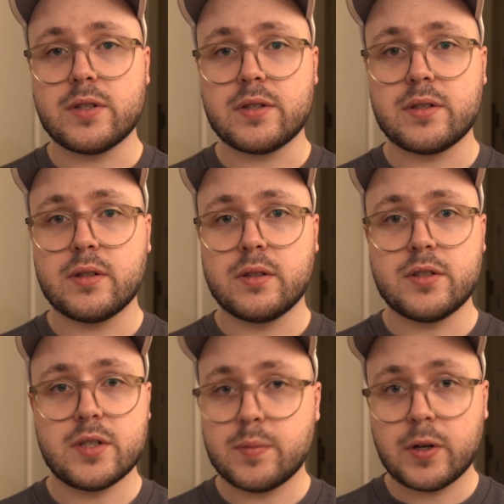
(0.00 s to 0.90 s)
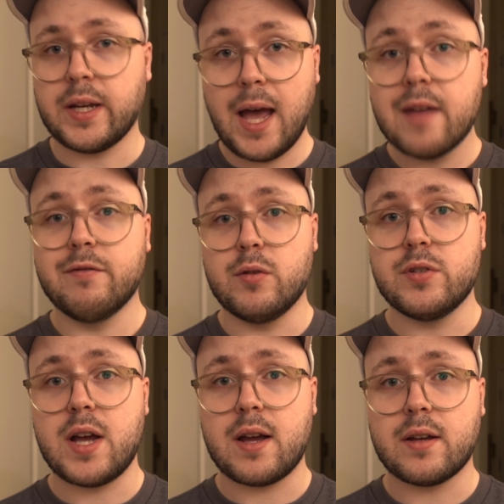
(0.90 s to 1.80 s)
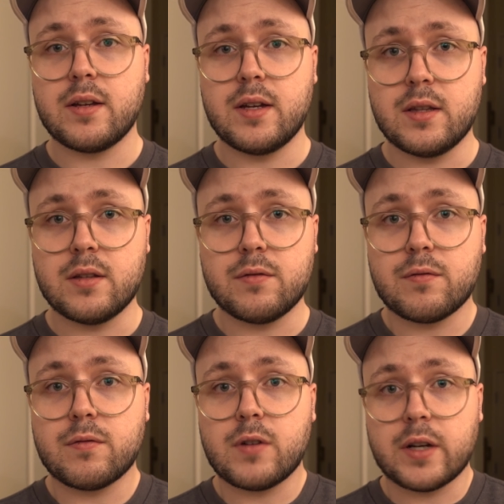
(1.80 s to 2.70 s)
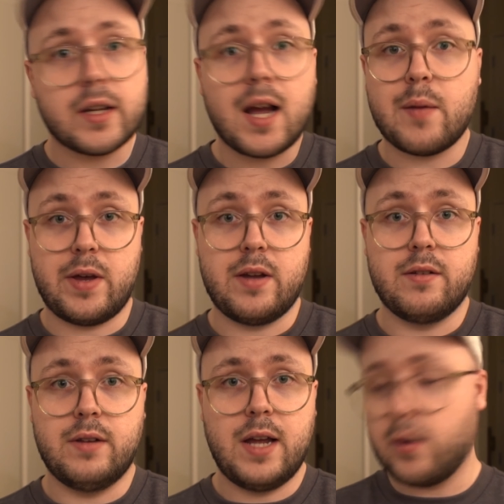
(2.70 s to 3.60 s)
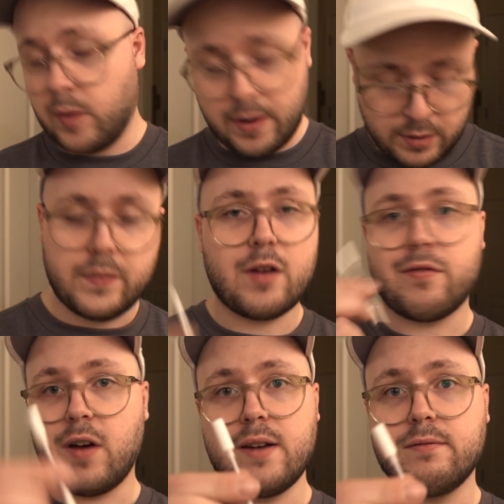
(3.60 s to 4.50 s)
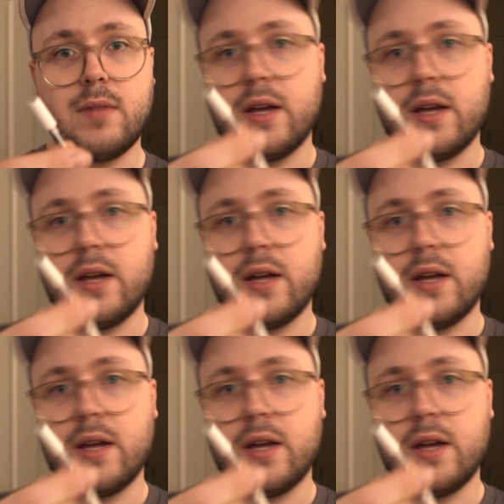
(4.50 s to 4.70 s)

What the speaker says: is just putting a headphone jack in the friggin' iPad. Anyway, they're fine.